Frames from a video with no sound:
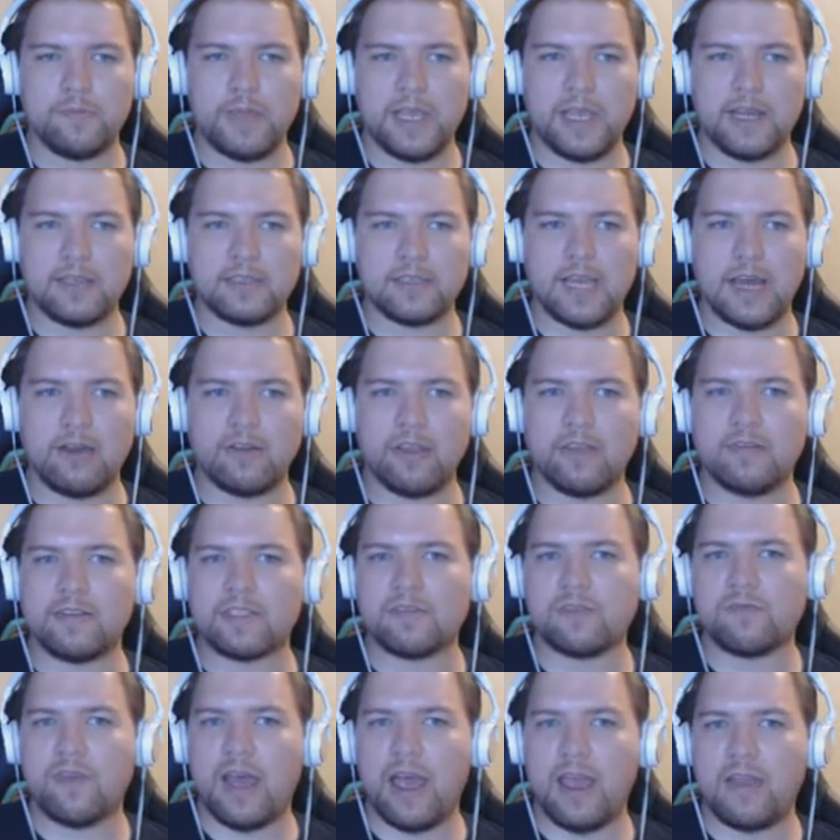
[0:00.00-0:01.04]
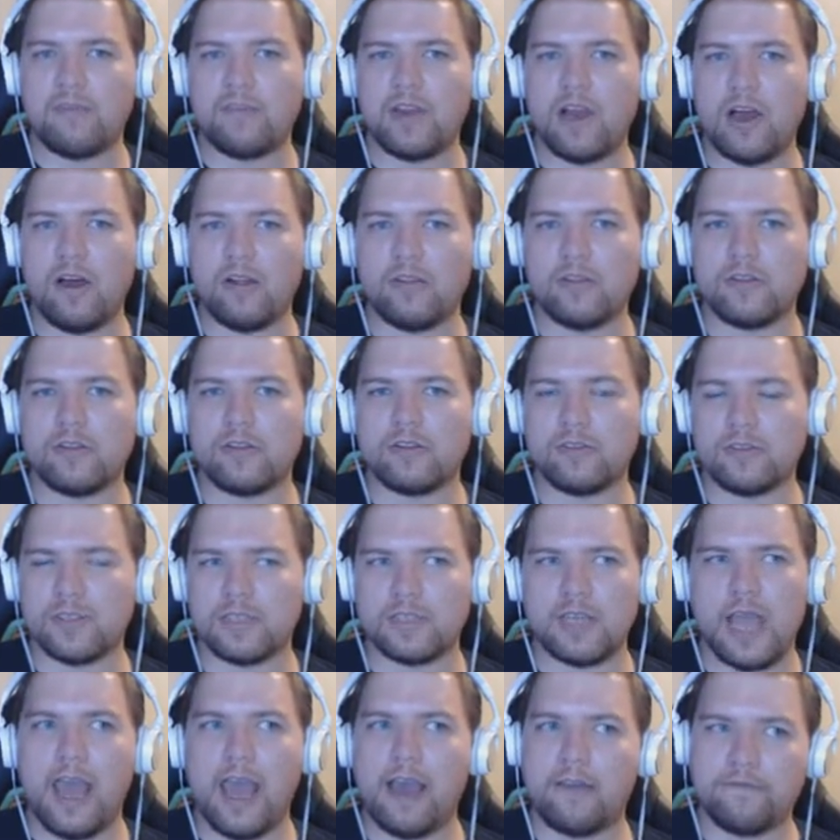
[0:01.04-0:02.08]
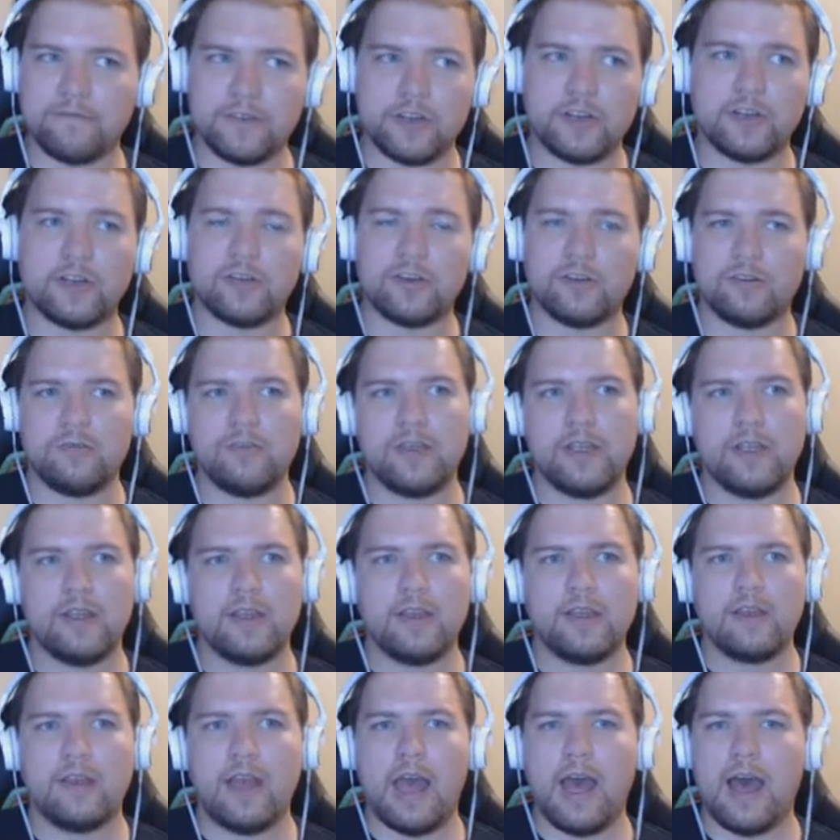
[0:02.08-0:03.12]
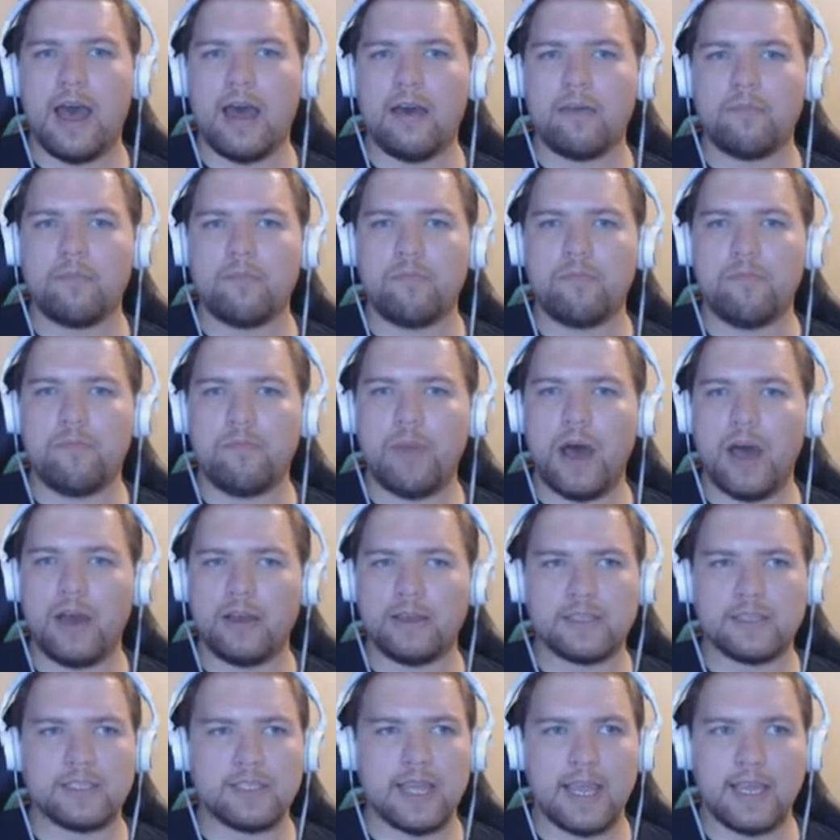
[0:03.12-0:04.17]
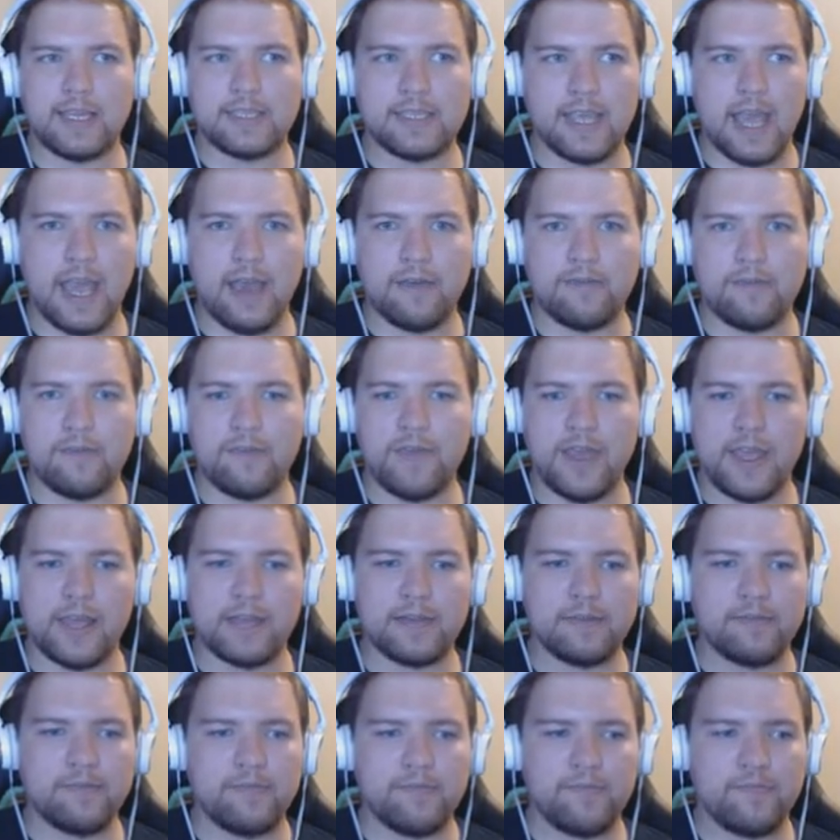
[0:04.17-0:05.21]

because that'll give us $5 after uh, Bugs takes half of it.